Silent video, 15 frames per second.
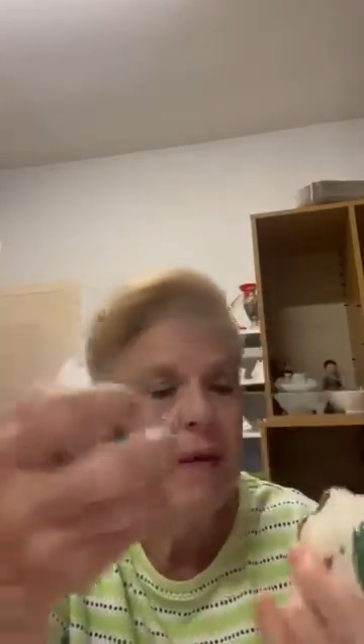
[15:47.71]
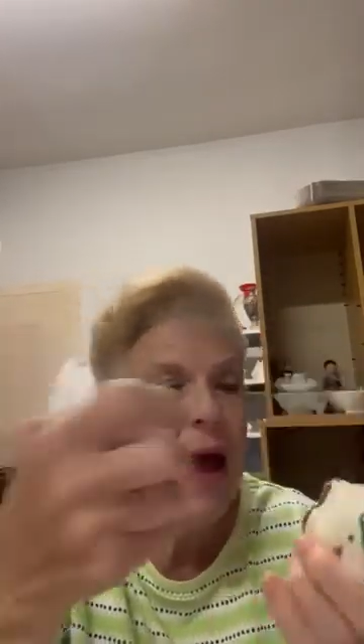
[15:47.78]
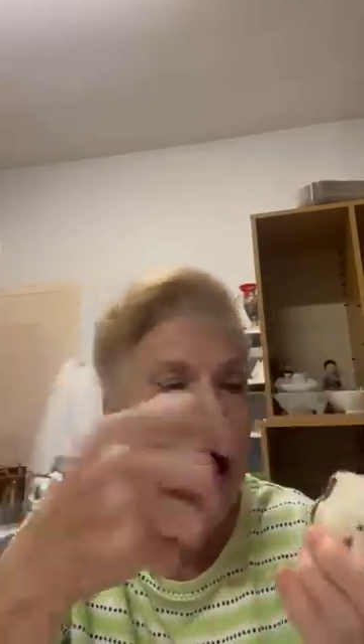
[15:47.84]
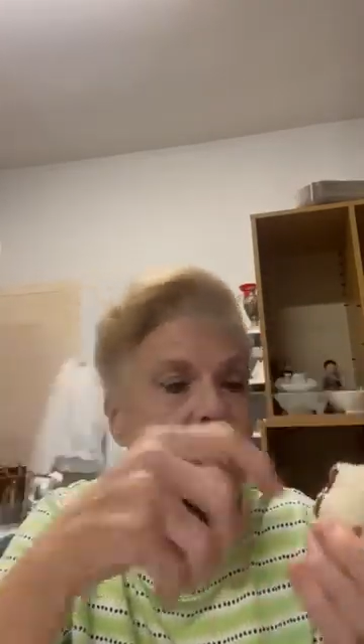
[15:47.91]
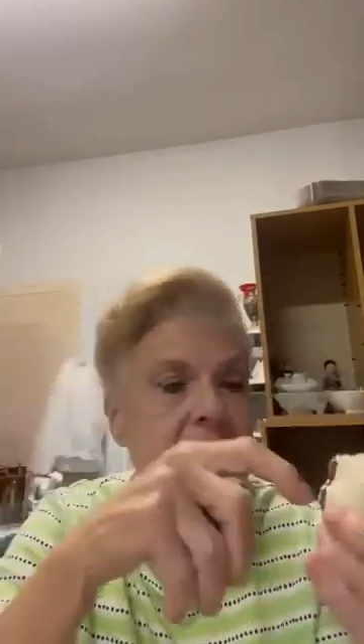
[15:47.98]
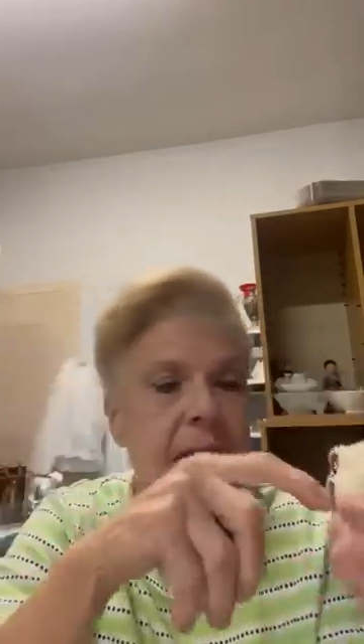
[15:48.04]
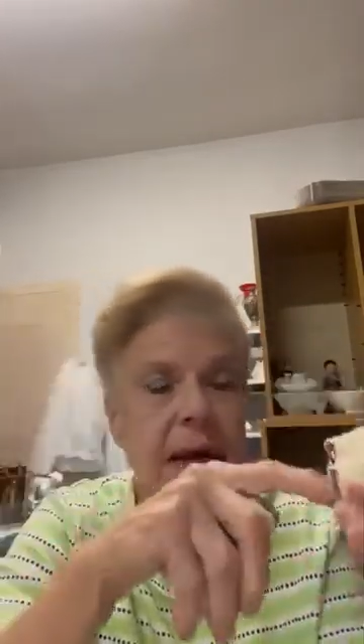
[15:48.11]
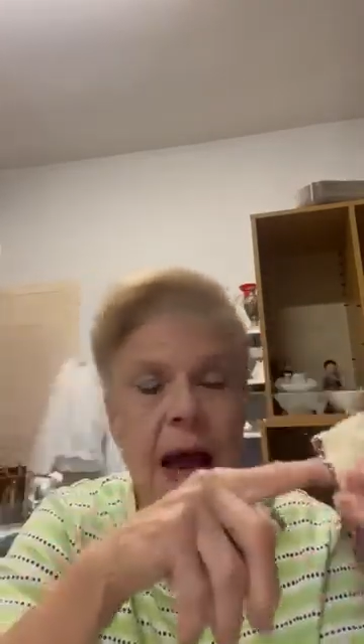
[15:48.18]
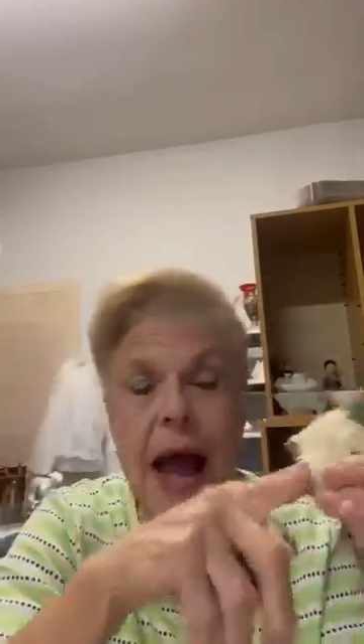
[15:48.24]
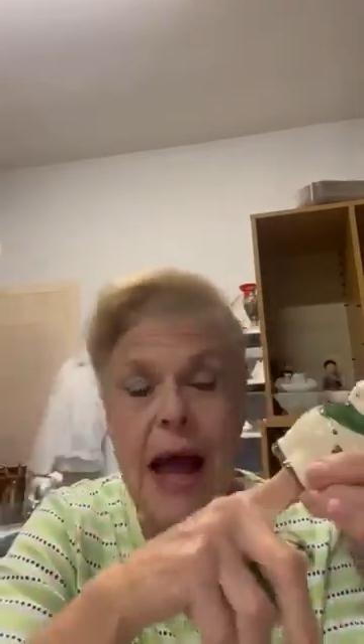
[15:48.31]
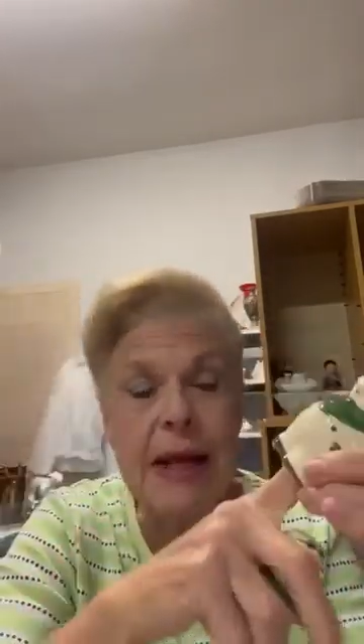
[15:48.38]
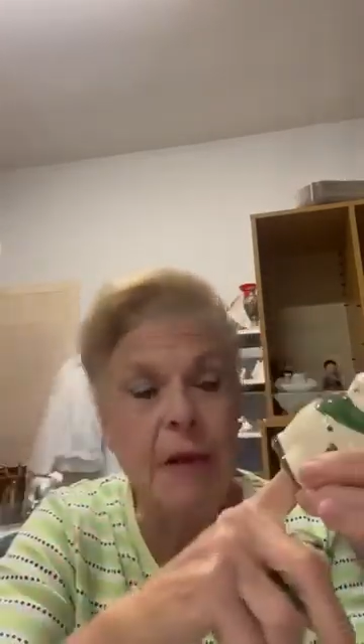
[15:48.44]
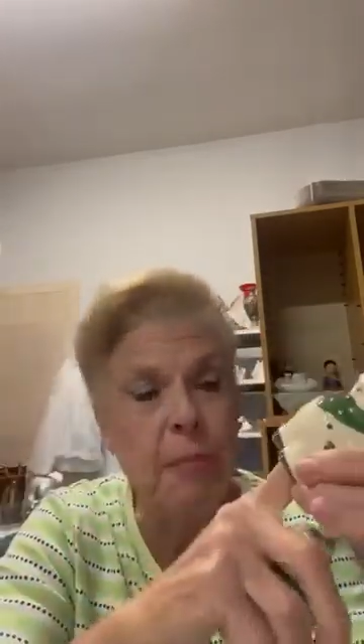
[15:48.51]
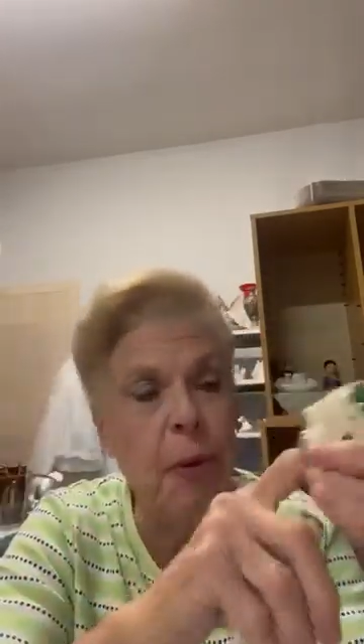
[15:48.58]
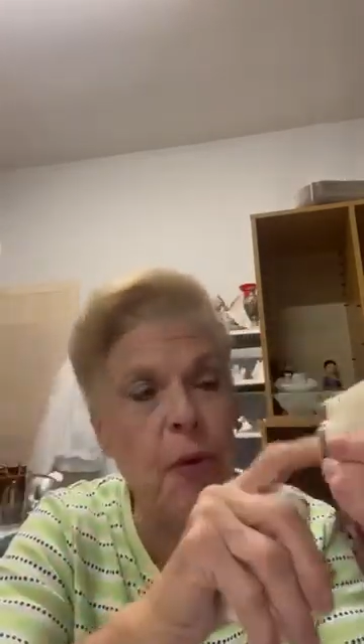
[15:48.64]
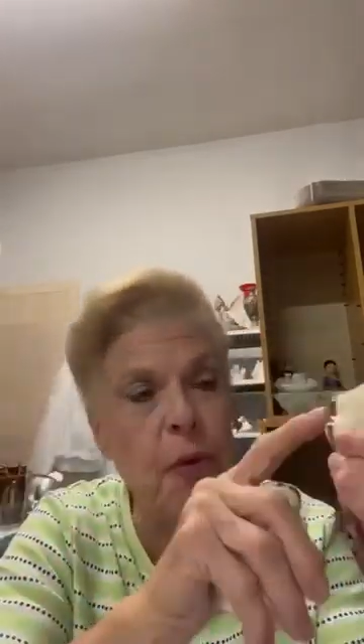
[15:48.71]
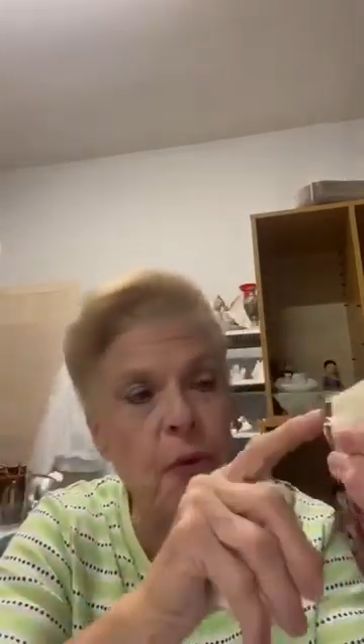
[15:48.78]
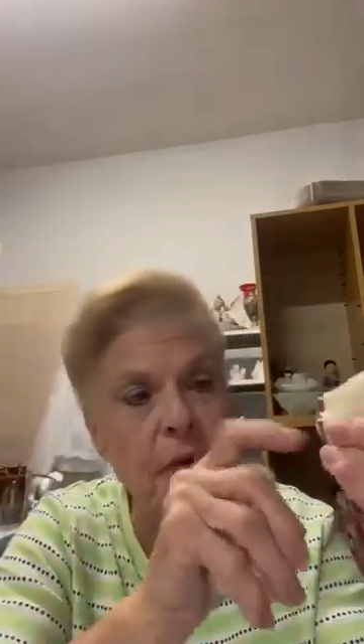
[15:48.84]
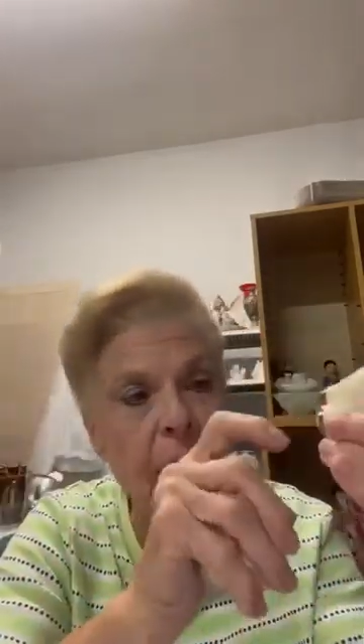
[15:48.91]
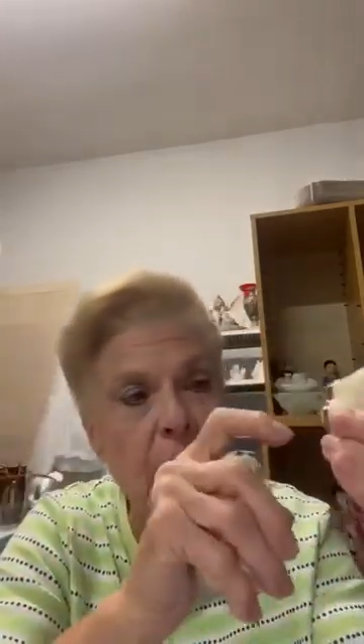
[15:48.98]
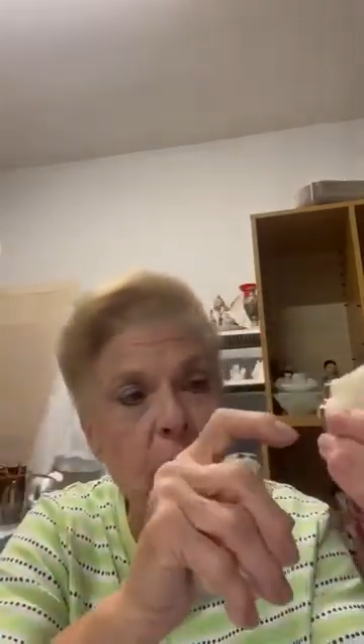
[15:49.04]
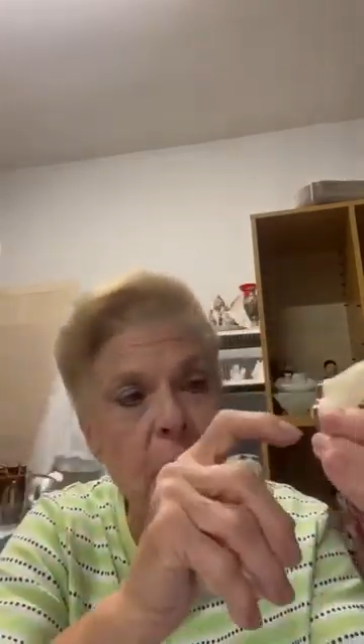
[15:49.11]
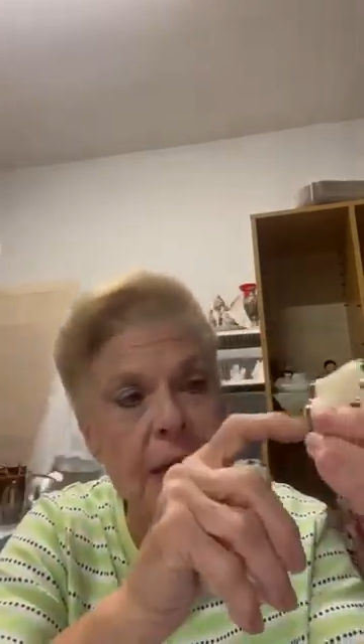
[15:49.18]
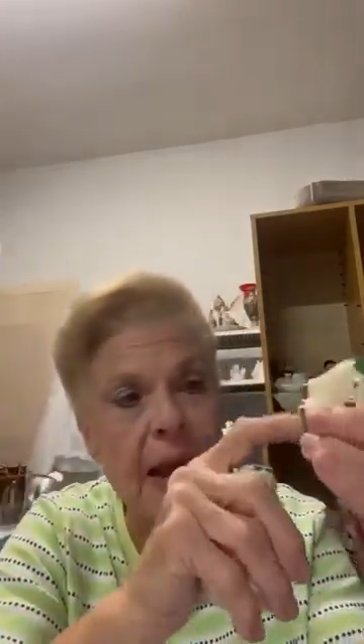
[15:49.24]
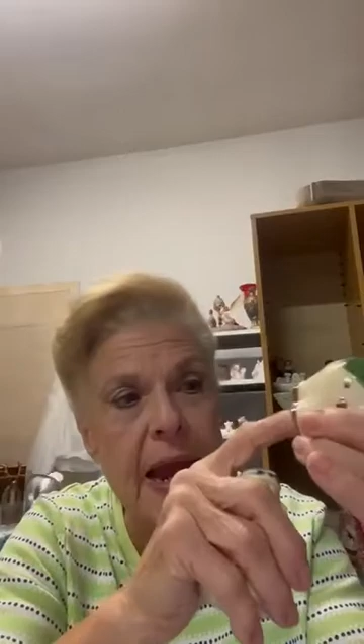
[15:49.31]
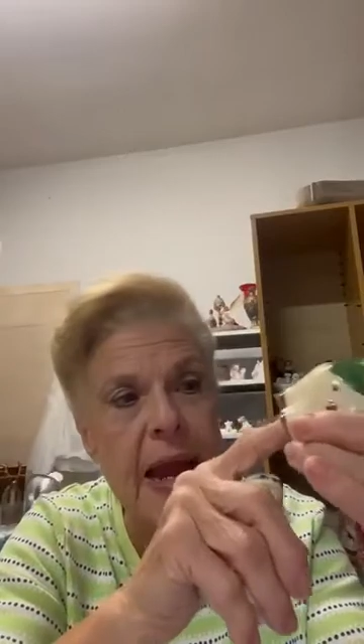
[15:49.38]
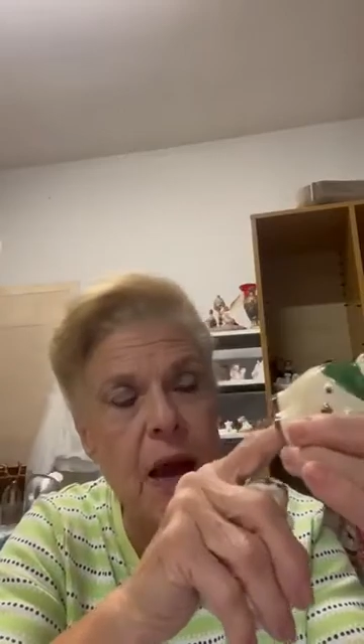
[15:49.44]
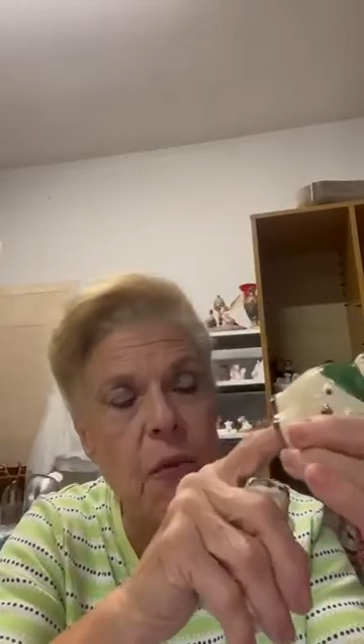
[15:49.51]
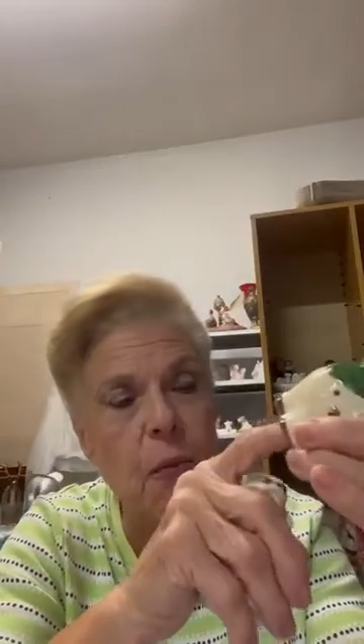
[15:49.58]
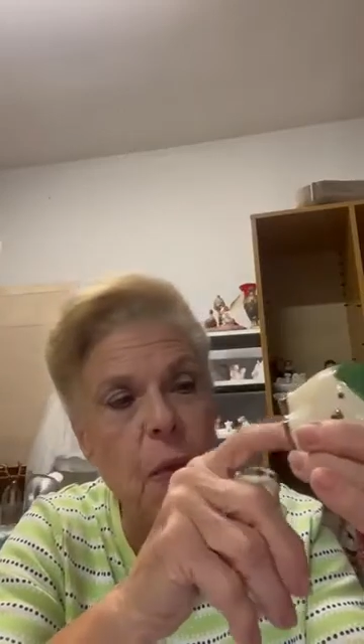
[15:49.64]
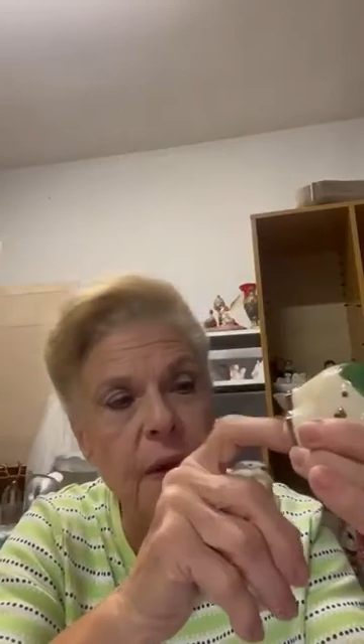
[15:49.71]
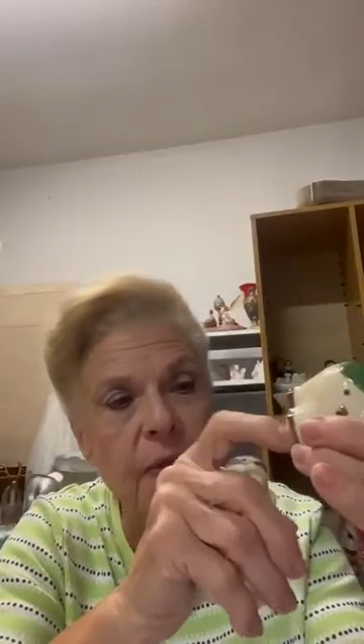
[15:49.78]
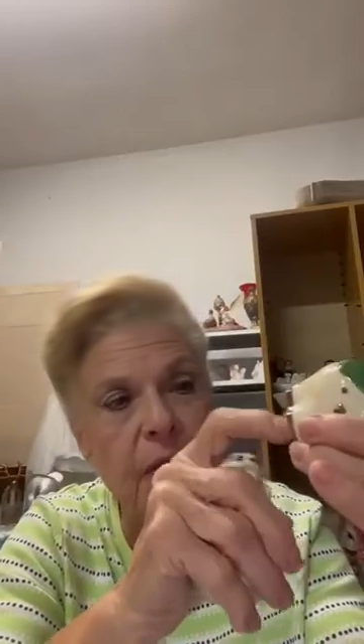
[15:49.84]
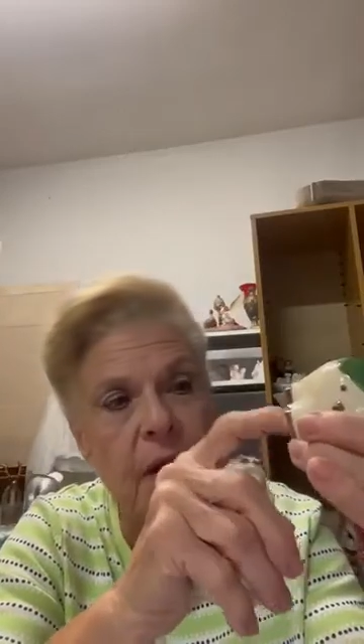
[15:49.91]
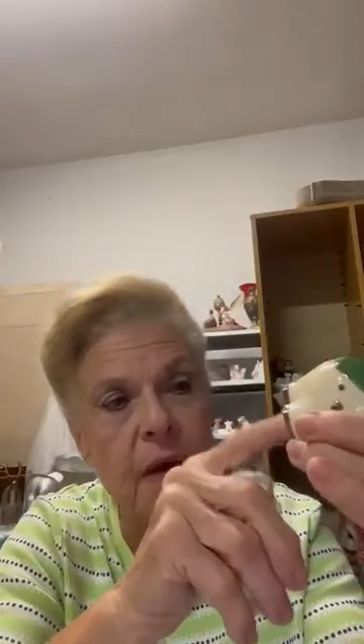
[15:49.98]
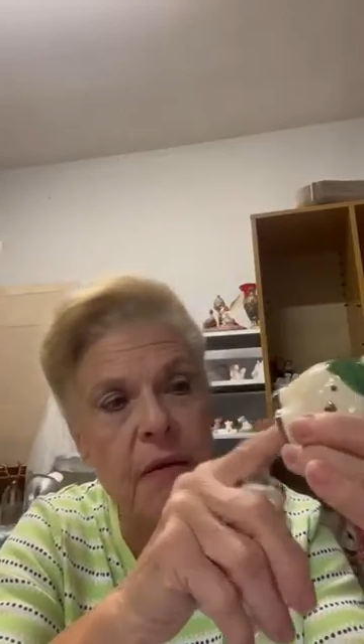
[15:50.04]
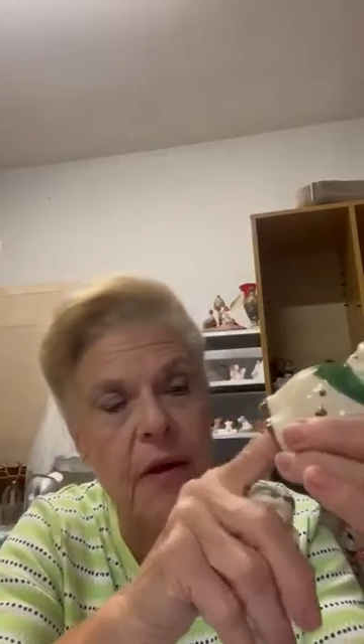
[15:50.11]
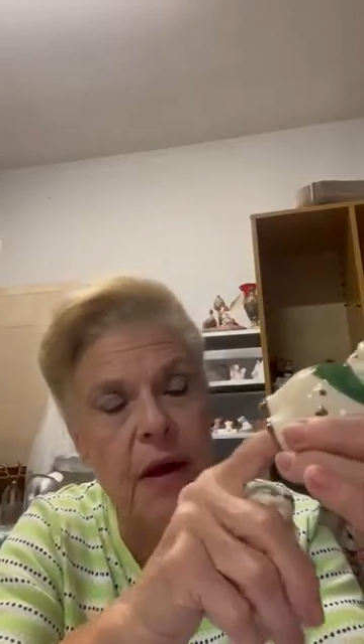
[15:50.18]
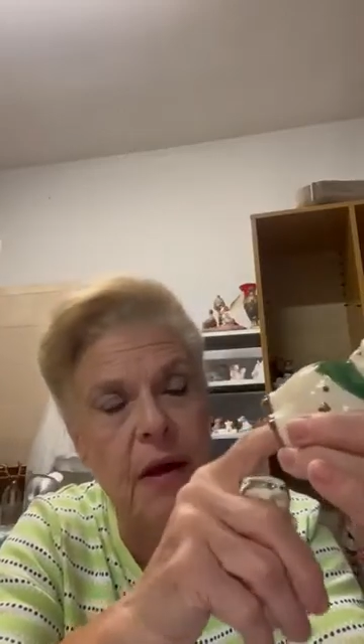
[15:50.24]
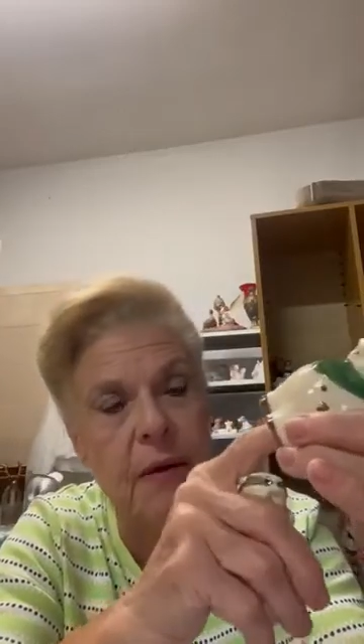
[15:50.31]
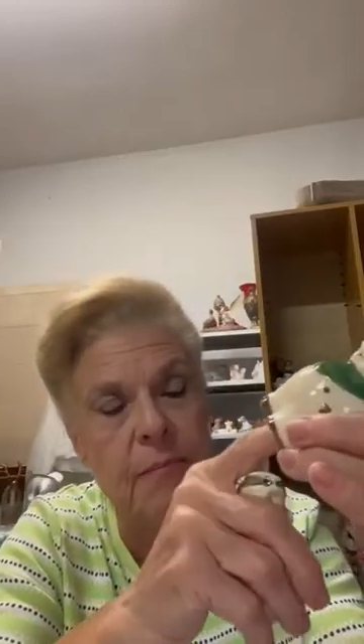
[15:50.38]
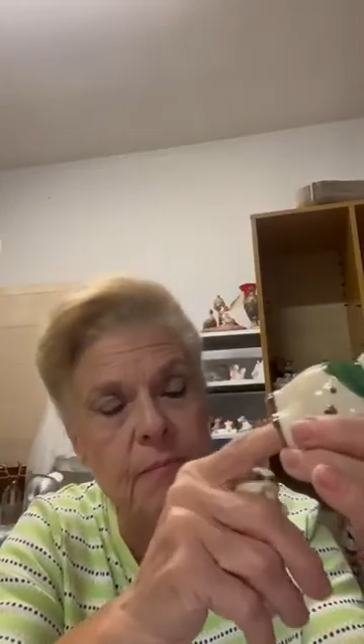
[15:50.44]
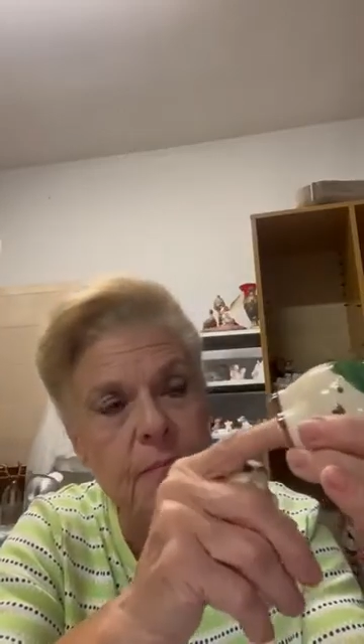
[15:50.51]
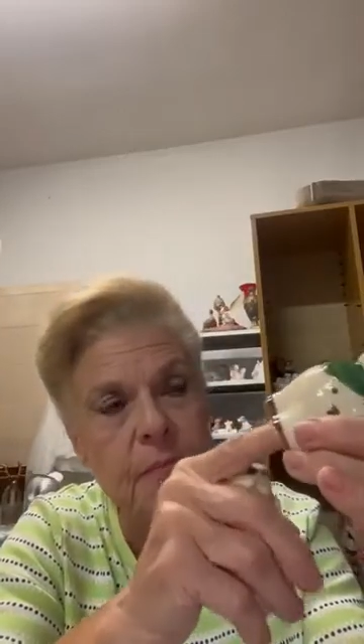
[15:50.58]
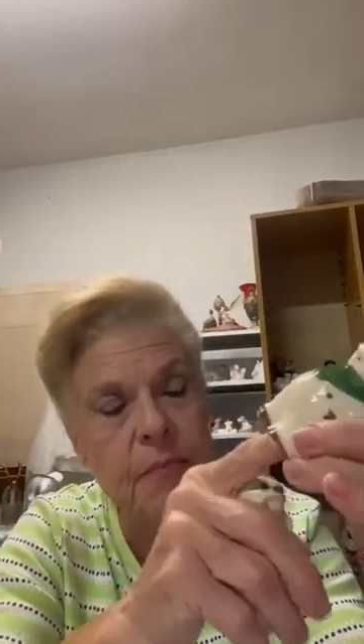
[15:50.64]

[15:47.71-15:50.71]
I could pull that one down with a